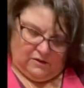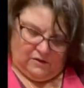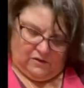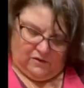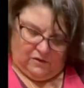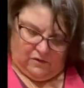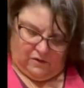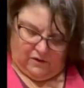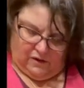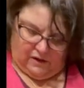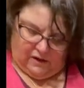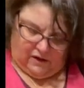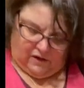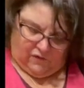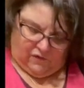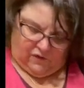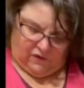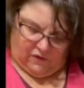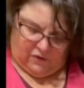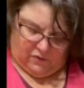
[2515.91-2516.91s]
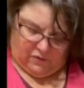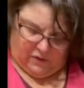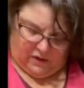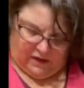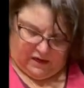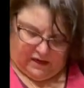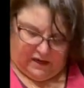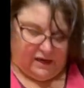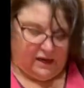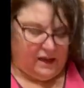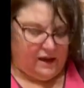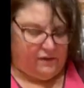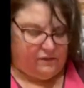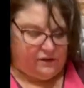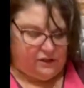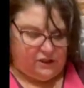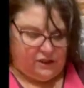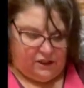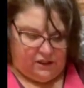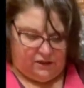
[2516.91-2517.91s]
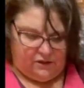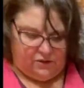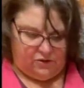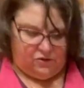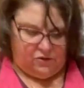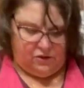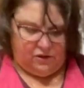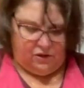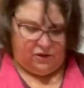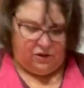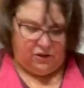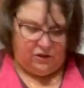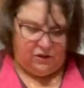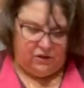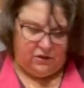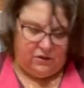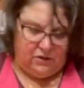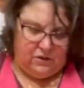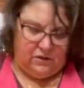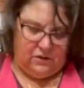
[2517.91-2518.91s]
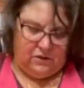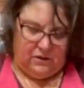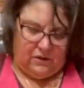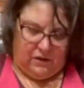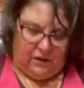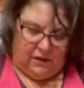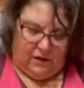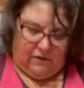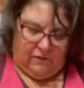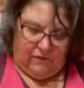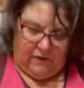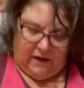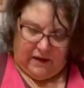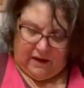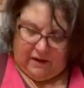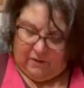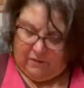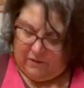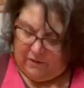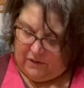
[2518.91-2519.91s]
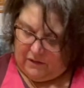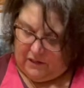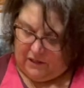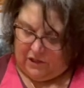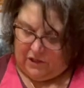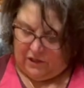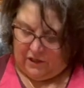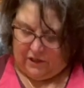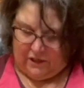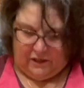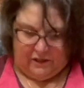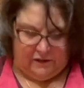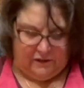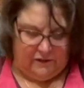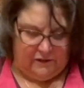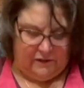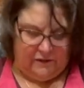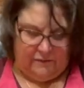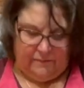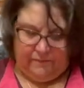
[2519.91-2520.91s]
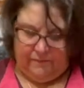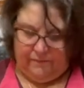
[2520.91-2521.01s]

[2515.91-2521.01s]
Or if you can't have cheese, you could just leave out the cheese.